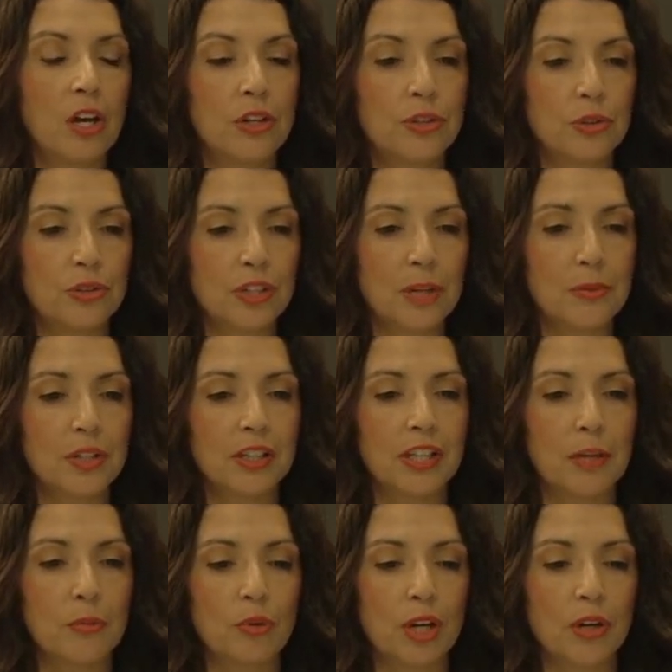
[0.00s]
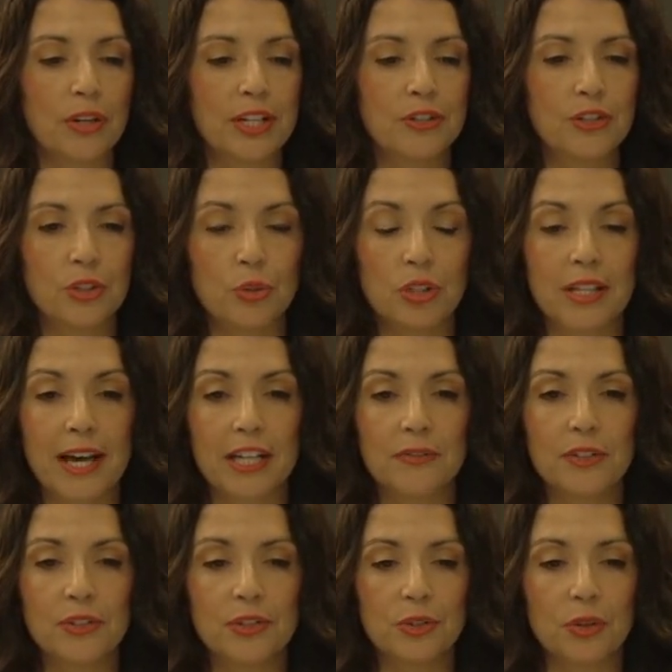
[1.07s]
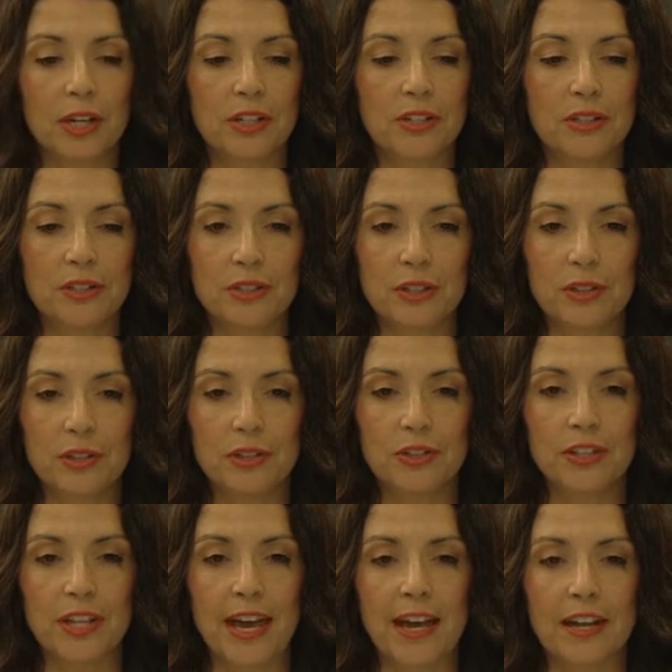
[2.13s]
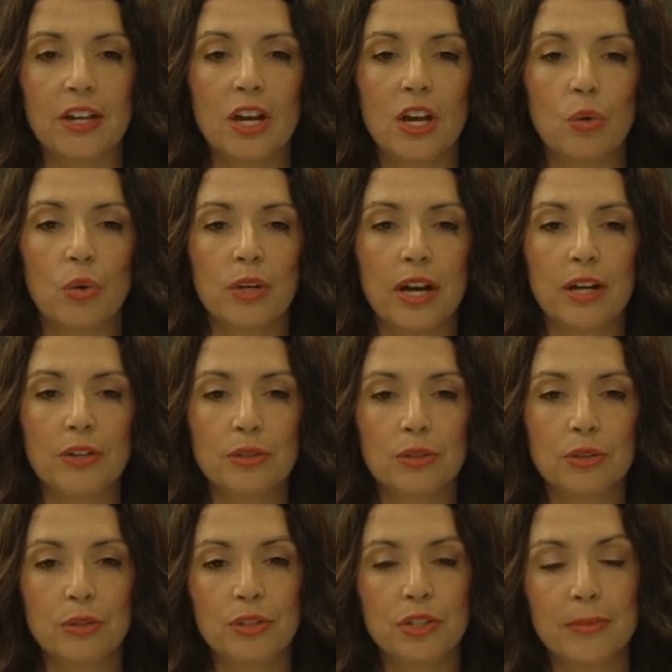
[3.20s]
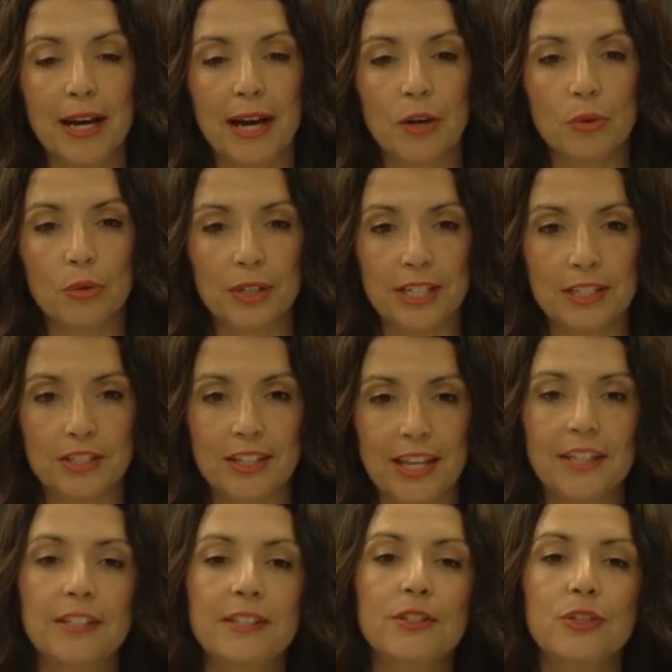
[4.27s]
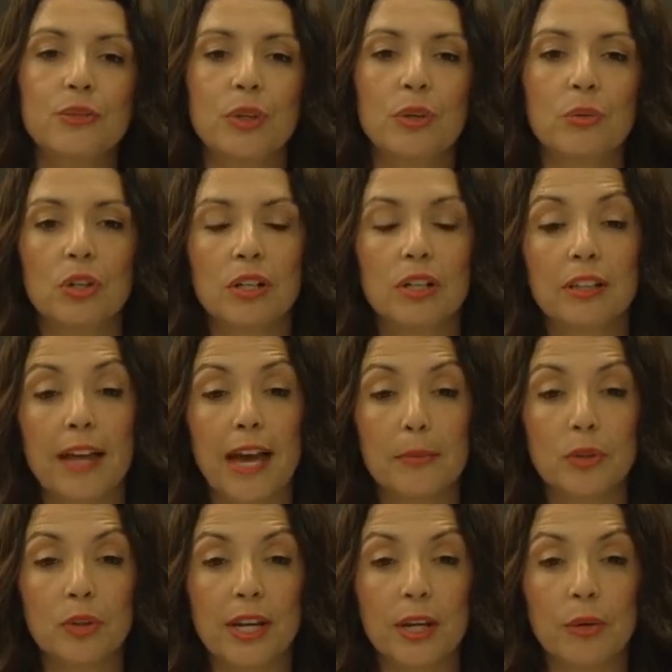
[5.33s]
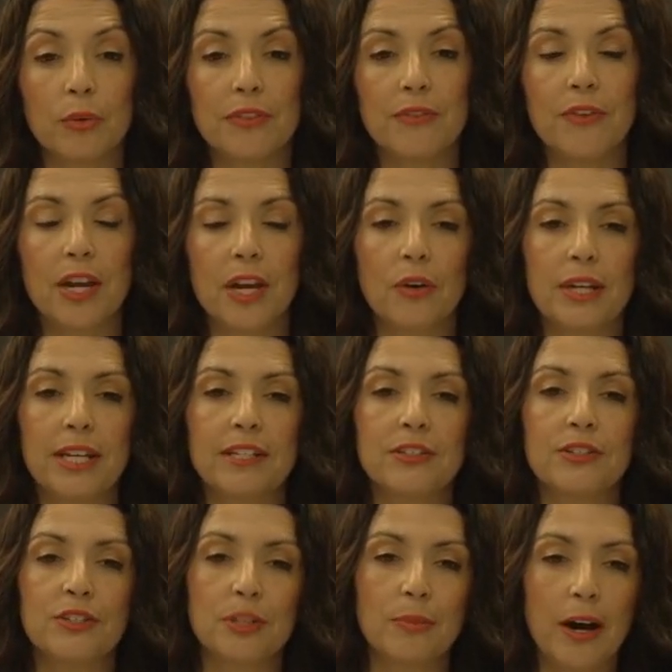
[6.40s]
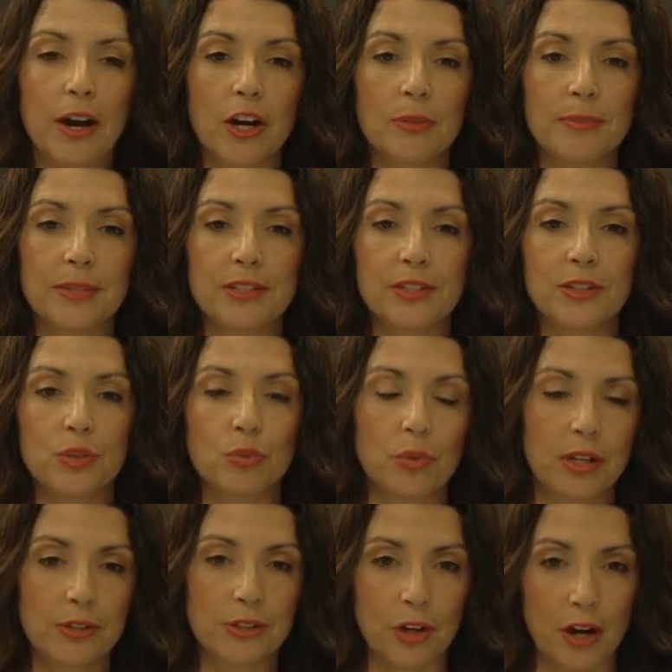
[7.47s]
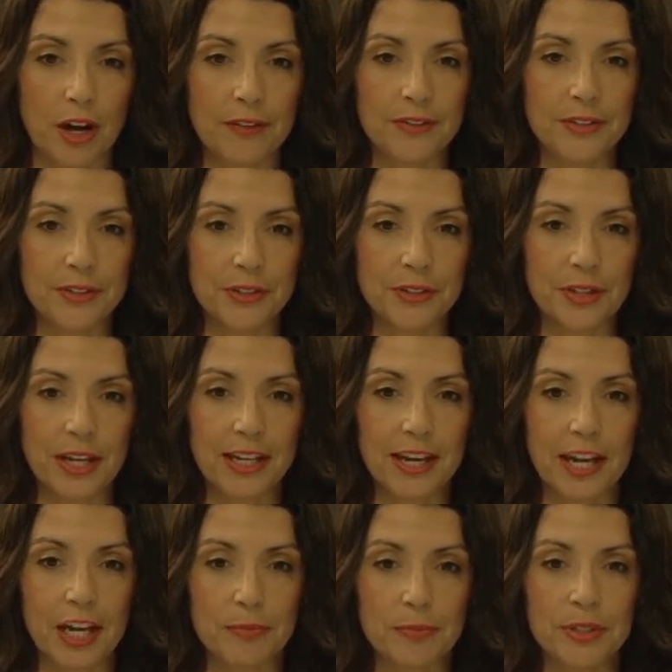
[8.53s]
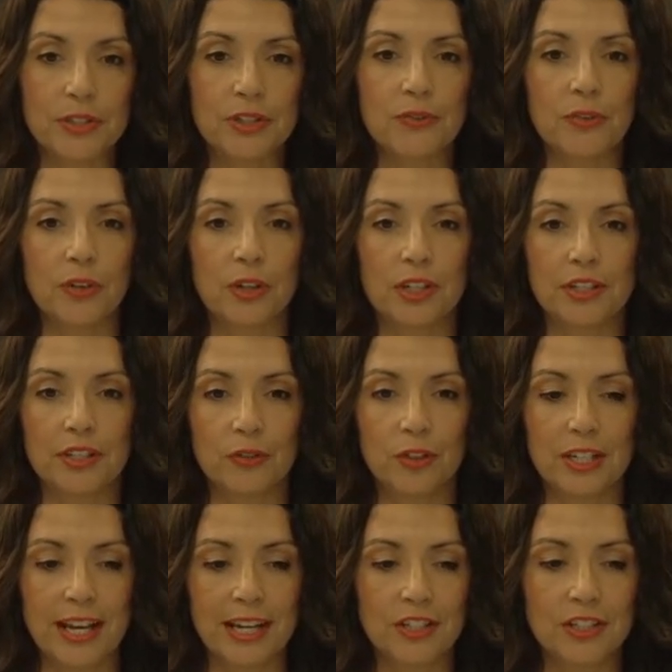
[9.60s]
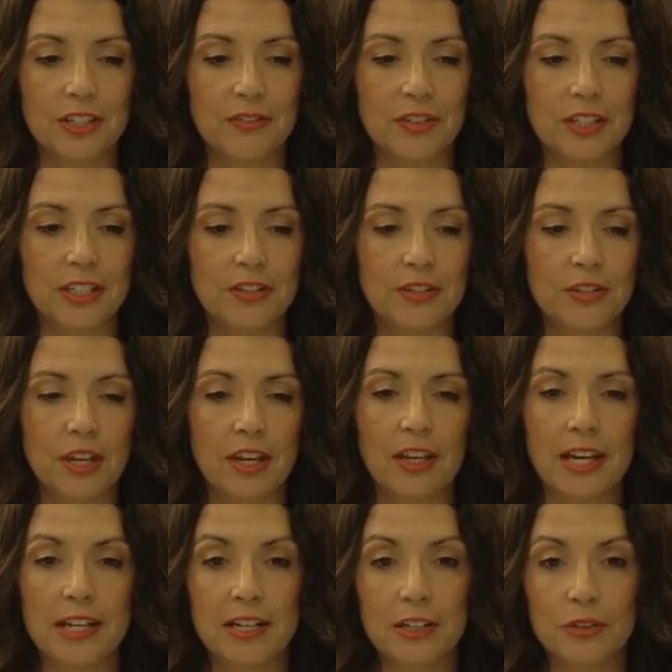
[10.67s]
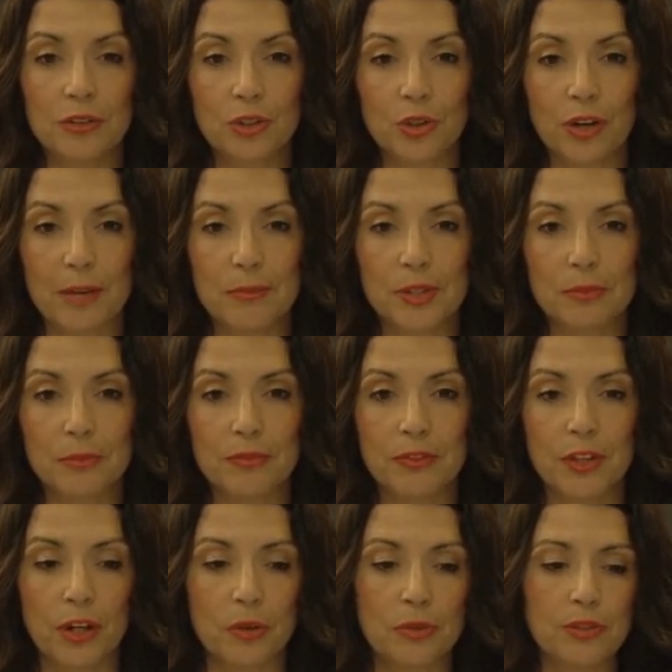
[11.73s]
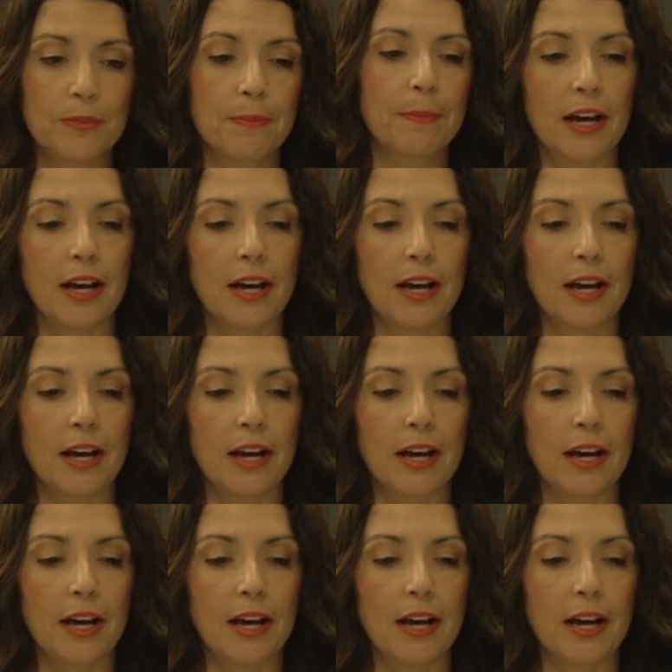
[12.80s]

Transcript: So subject librarians do a lot of instruction such as that. We also do some outreach, that is, we will collaborate with various departments as well as offices on campus for different activities, and I'll describe some of those.